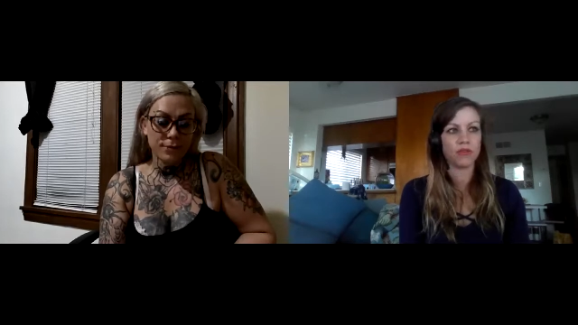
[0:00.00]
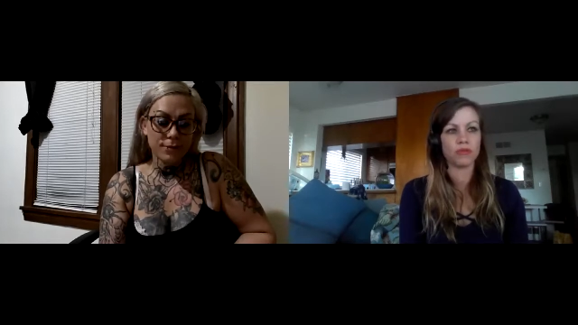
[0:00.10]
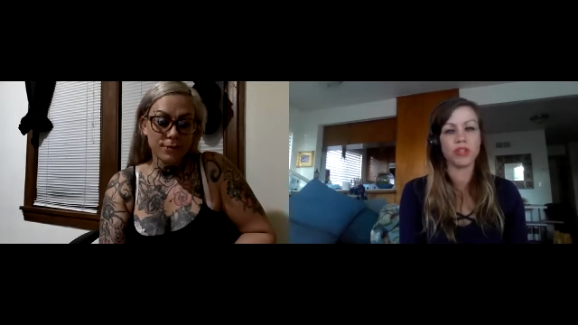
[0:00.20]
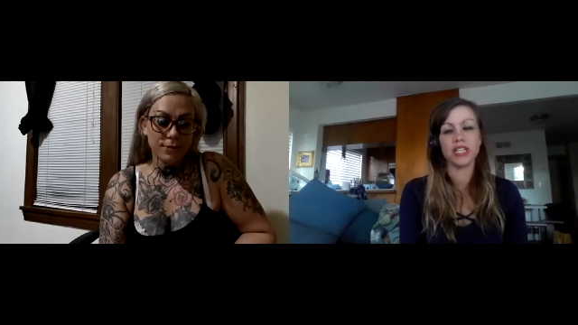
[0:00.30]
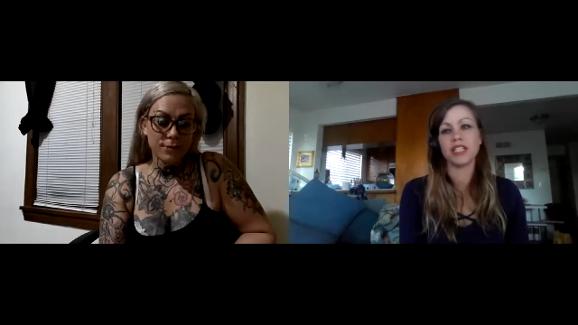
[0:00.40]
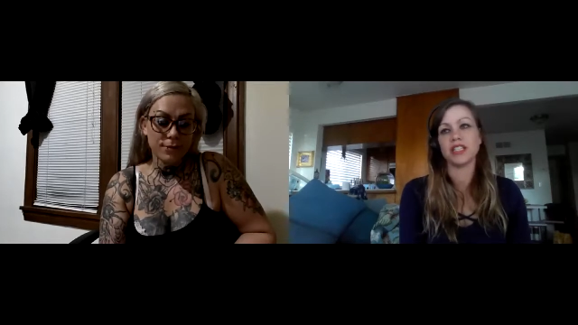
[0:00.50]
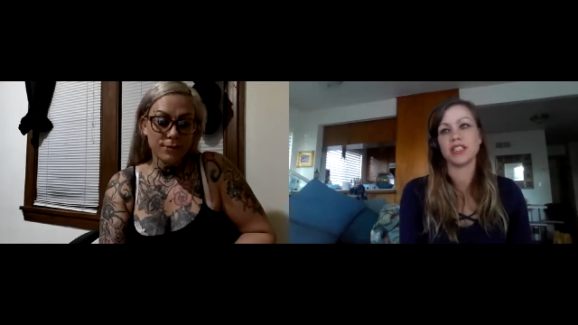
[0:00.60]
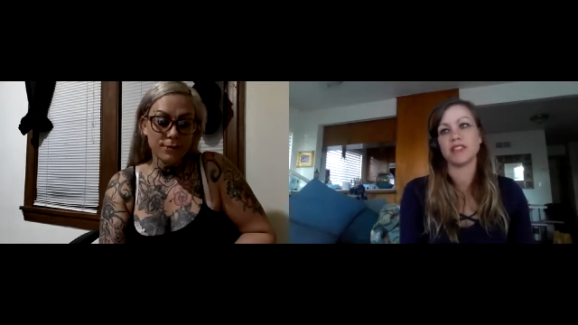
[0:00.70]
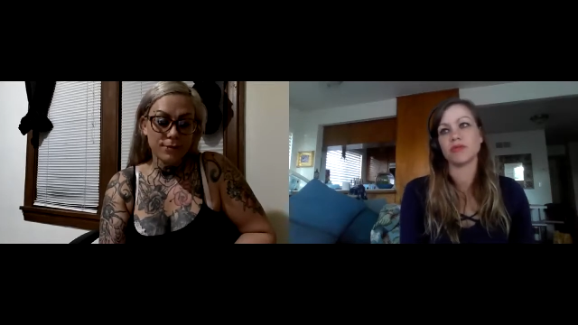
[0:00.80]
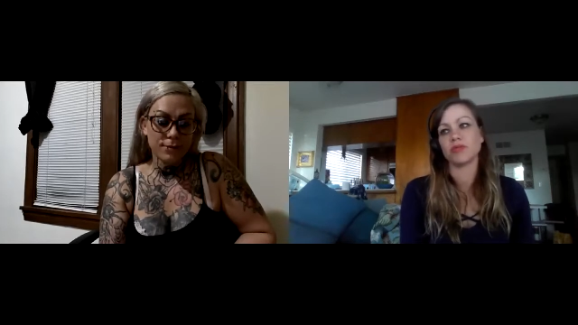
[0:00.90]

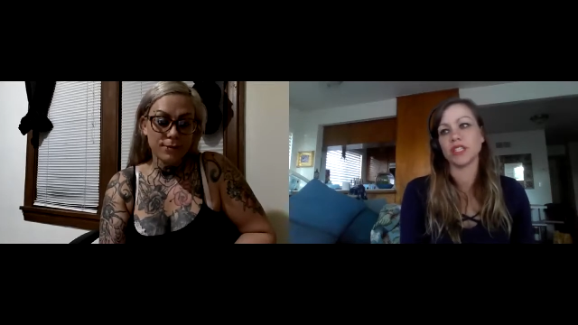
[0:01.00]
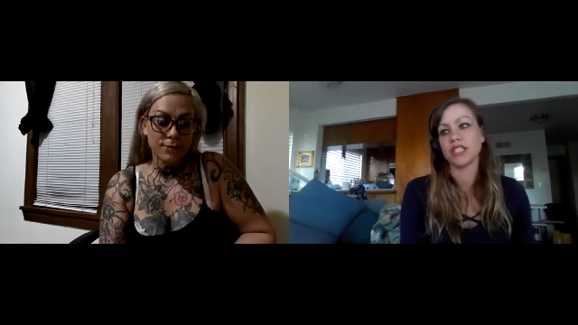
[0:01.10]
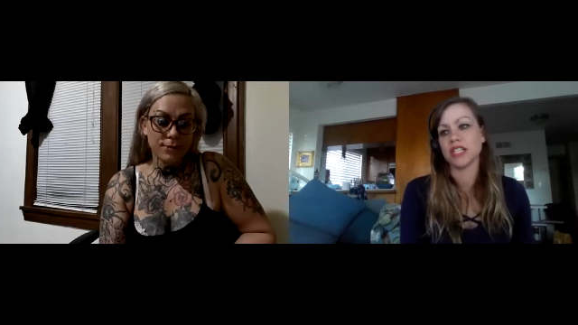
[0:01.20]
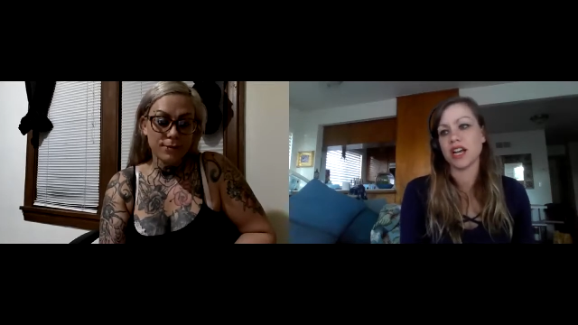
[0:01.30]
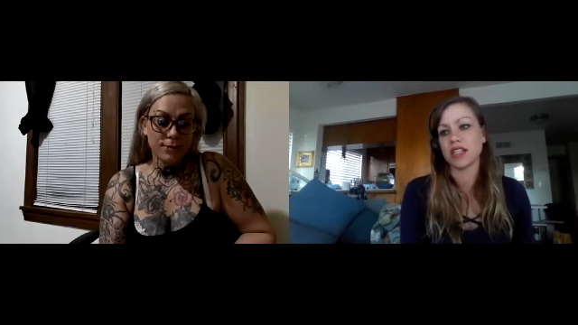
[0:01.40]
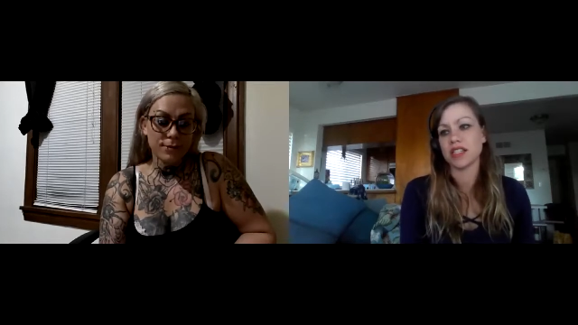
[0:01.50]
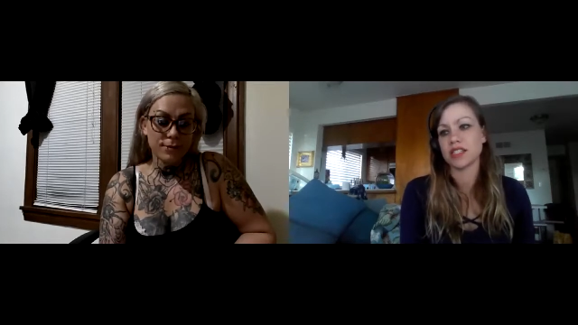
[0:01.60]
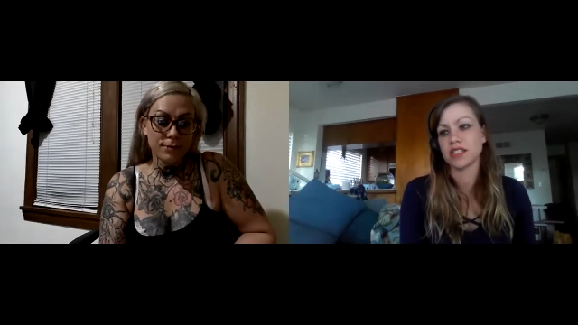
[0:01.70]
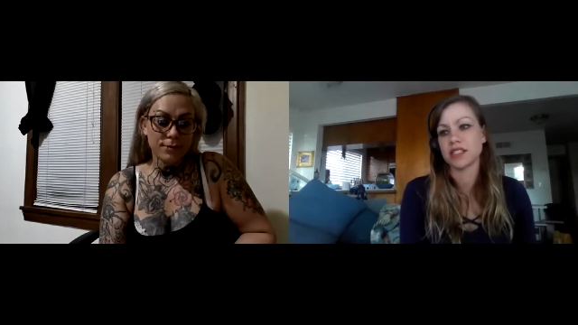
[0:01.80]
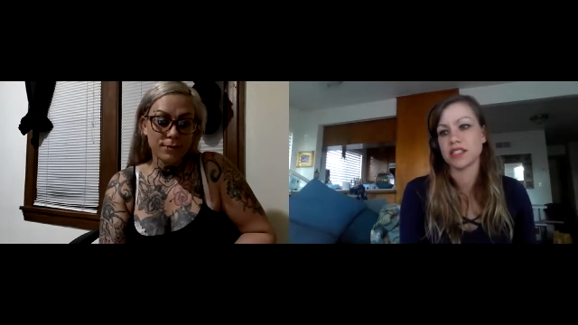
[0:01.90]
Speaker 1: really, really
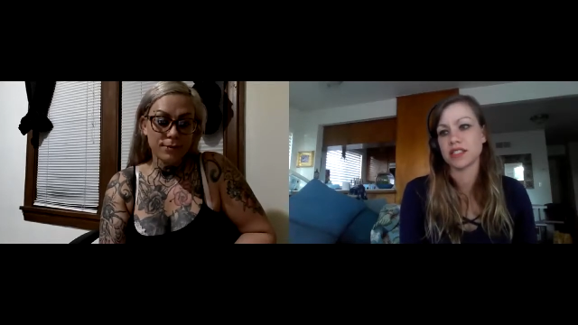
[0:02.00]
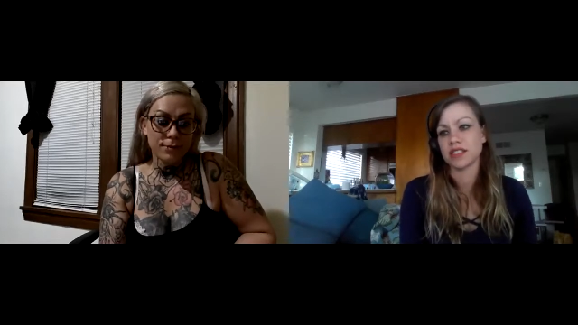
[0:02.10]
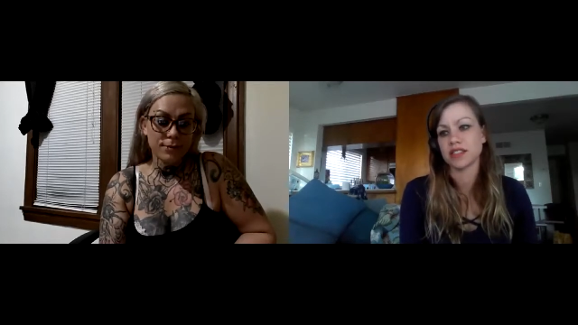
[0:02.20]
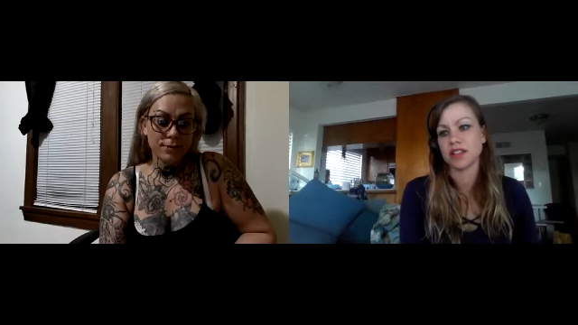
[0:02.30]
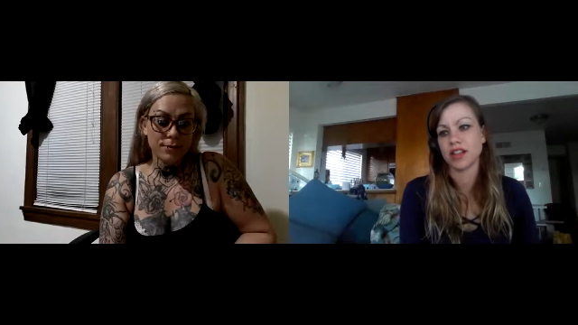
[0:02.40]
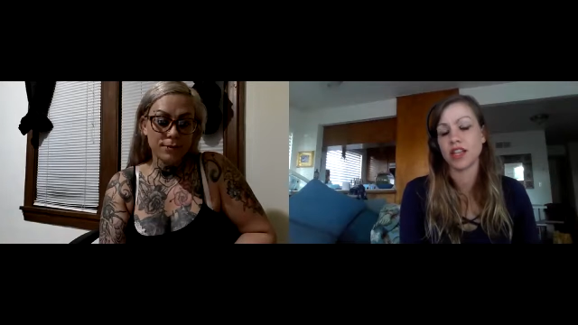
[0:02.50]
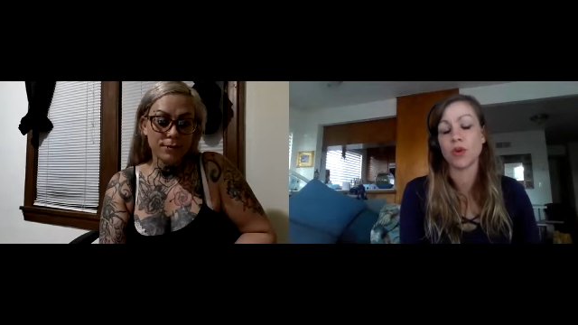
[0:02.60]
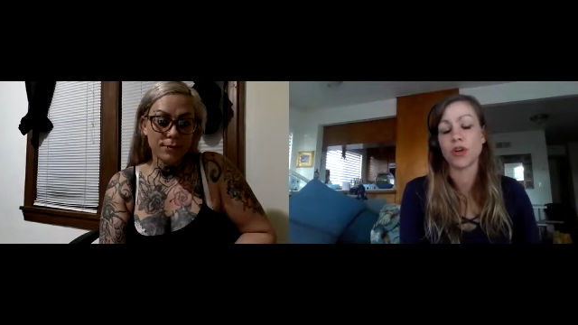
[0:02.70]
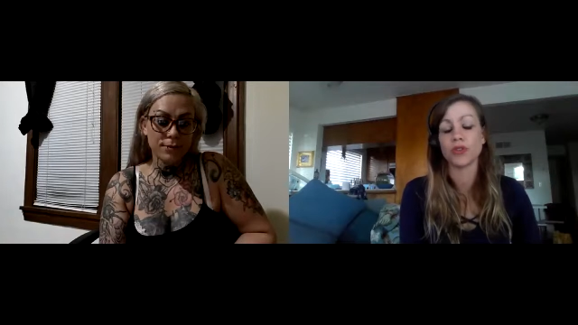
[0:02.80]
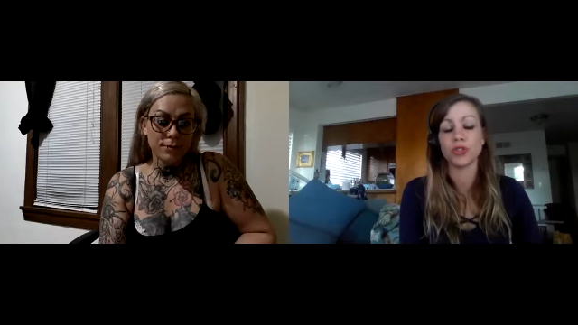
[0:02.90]
does
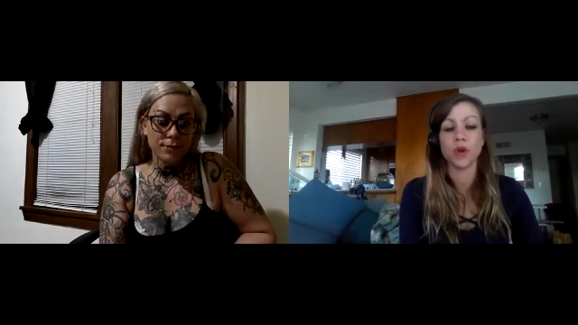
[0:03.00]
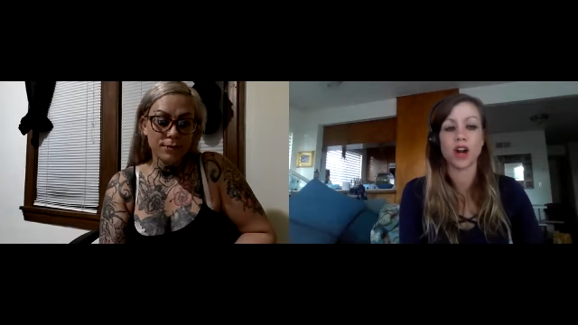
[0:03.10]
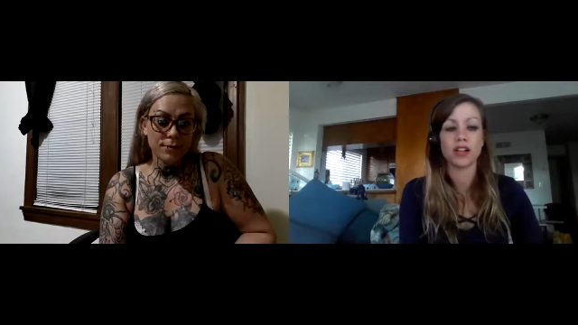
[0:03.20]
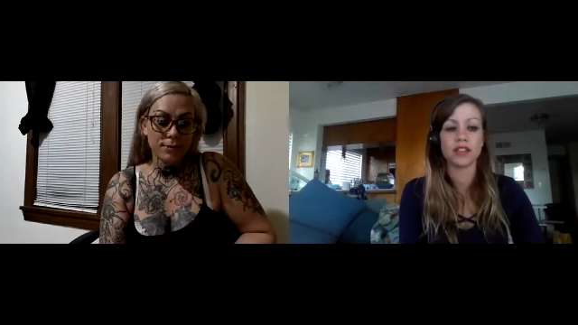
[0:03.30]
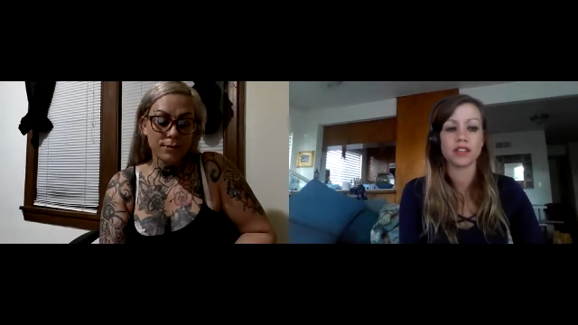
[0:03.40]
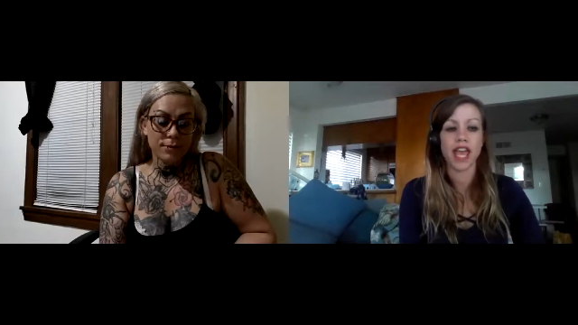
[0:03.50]
lower who you are.